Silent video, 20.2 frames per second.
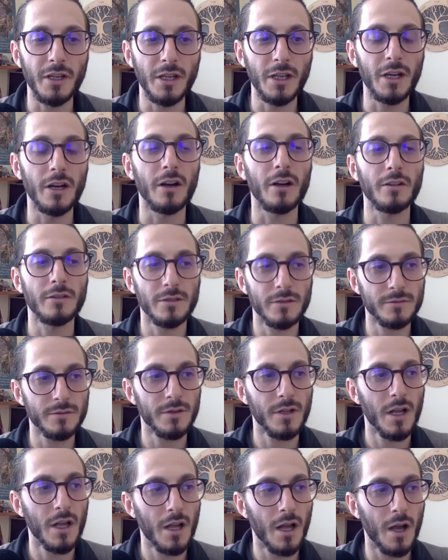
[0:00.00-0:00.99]
a year,
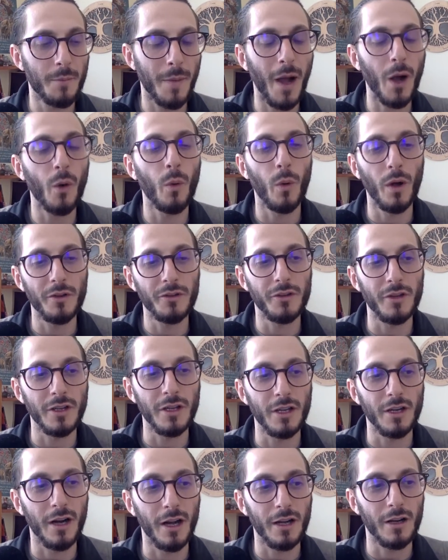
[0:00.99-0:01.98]
about once a
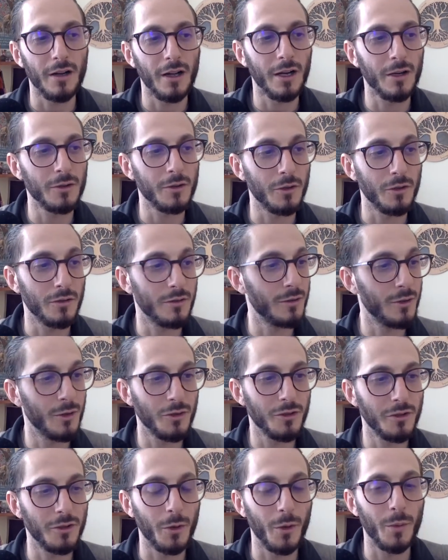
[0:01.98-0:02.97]
year. I don't
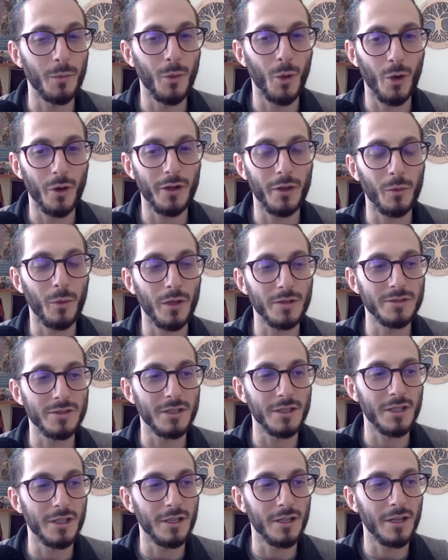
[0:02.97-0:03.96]
usually do it more than once
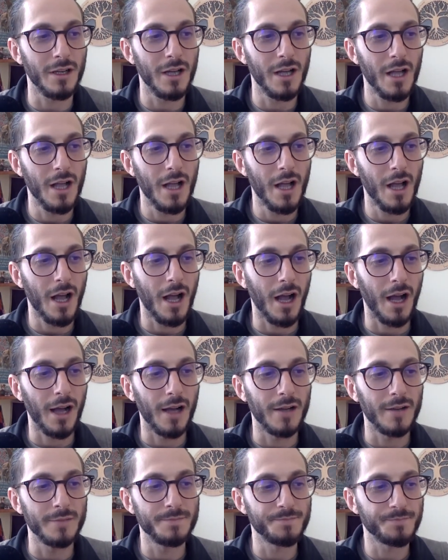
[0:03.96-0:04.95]
a year.
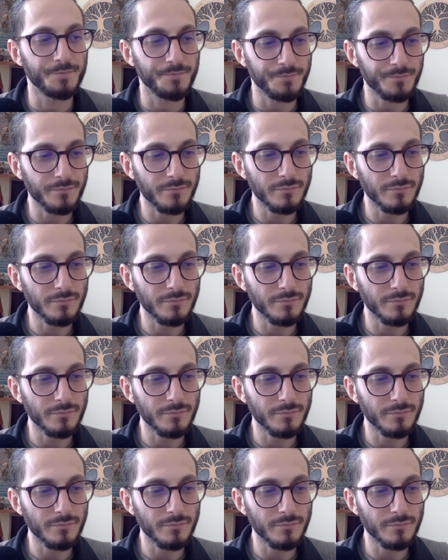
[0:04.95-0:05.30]
Um,